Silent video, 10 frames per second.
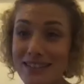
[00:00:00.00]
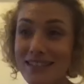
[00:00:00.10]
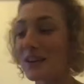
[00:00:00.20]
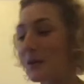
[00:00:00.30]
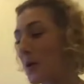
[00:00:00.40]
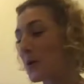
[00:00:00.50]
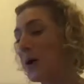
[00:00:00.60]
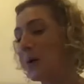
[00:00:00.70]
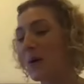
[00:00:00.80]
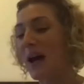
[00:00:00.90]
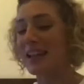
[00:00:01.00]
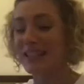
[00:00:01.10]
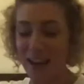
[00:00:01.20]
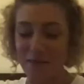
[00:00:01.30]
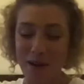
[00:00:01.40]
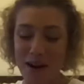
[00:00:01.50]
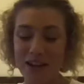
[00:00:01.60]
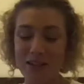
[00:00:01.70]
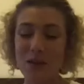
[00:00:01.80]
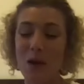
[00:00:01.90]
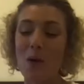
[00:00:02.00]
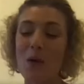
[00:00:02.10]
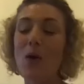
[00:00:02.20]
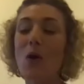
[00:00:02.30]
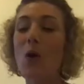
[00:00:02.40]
you know, and Denmark. So